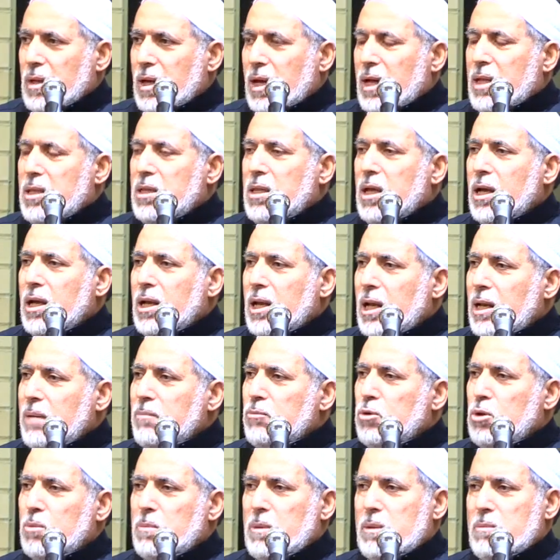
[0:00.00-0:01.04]
And they
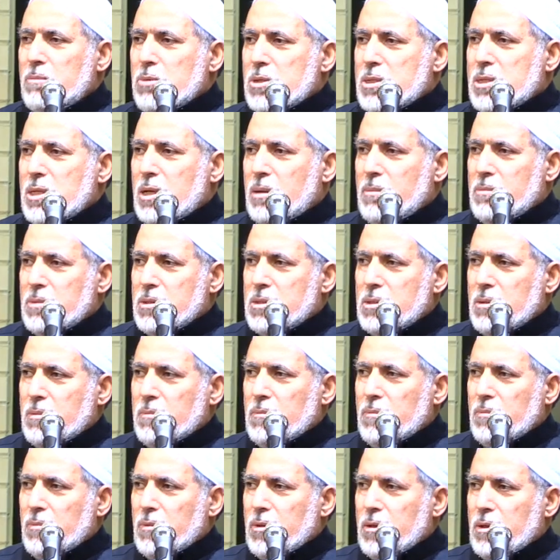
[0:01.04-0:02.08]
claim to be
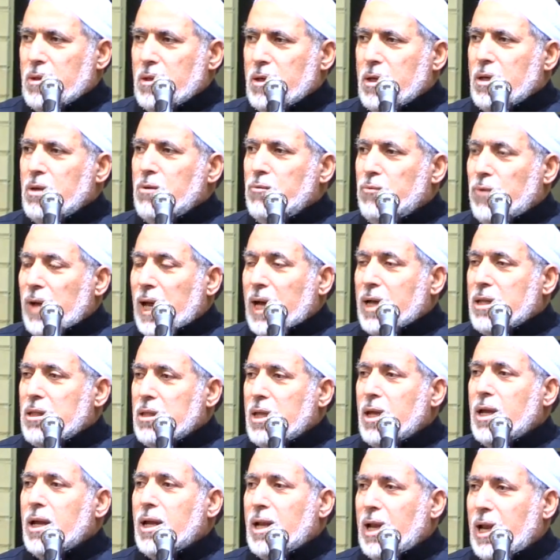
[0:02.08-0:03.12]
Muslims. In fact,
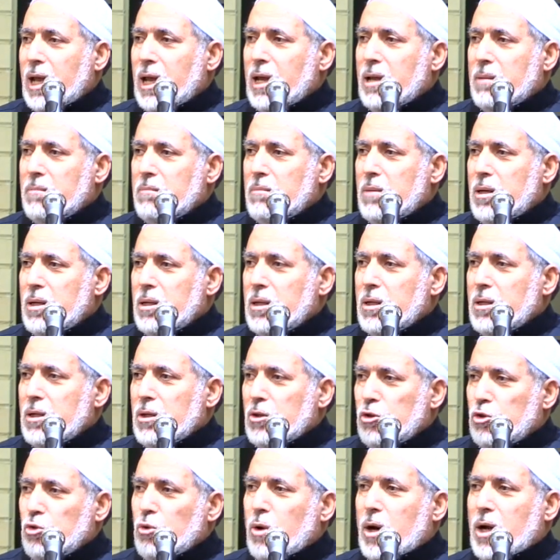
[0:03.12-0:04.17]
they
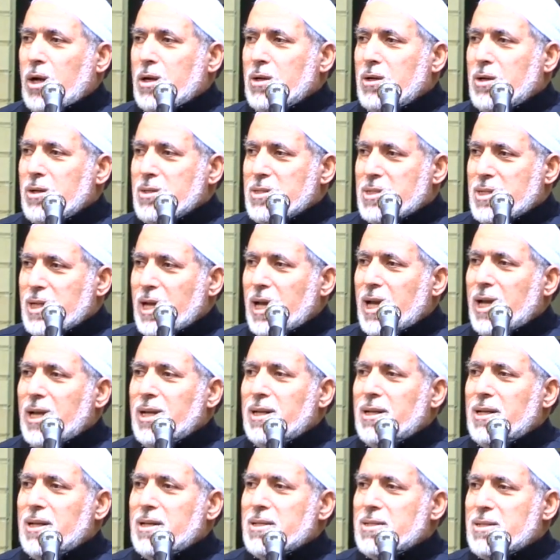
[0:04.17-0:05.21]
claim to
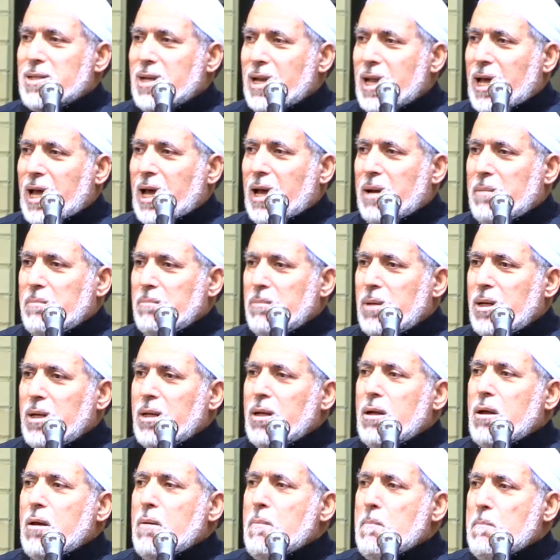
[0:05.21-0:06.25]
understand
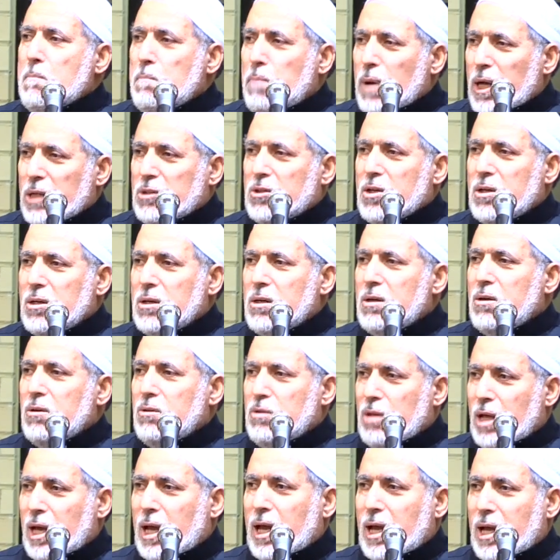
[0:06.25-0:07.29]
Islam better
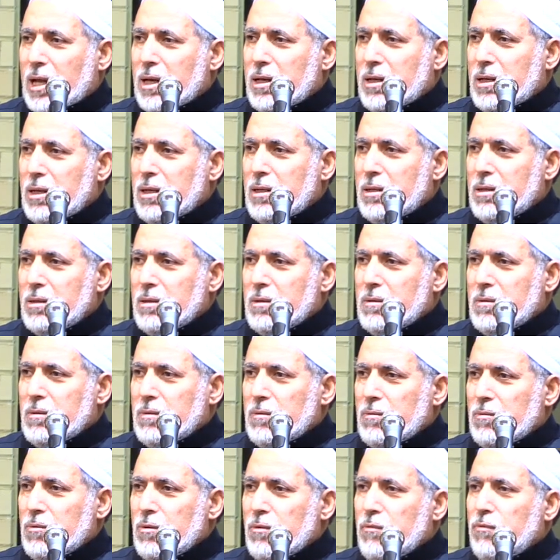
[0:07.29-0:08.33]

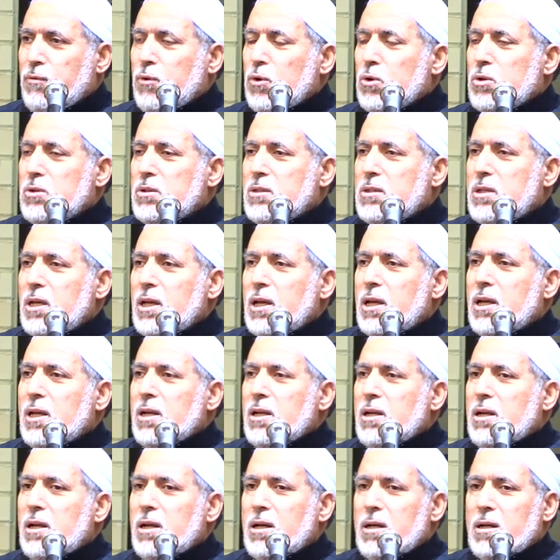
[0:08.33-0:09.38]
than
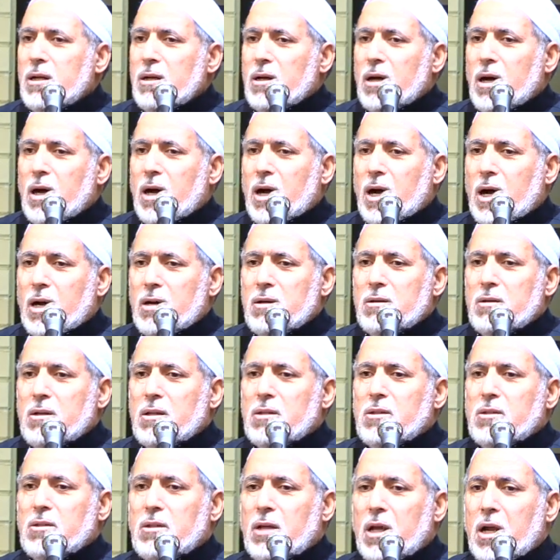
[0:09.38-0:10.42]

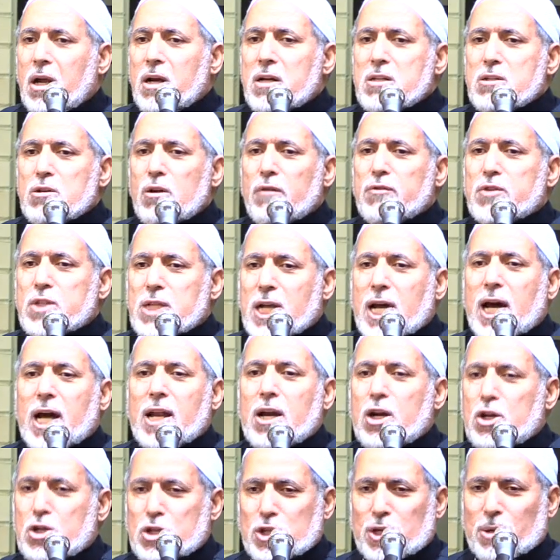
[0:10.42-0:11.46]
1400 years of
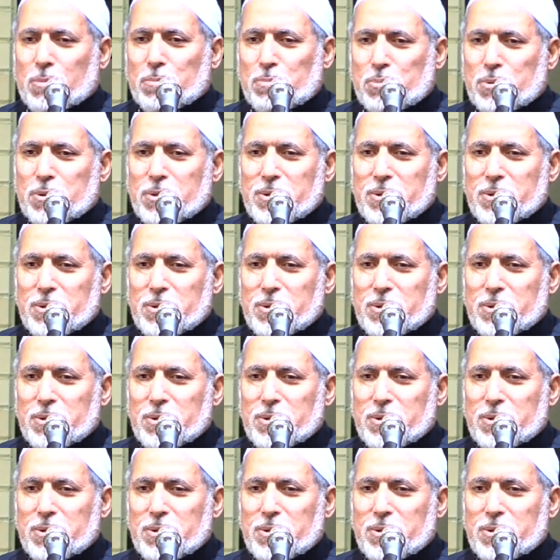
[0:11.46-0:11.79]
scholarship.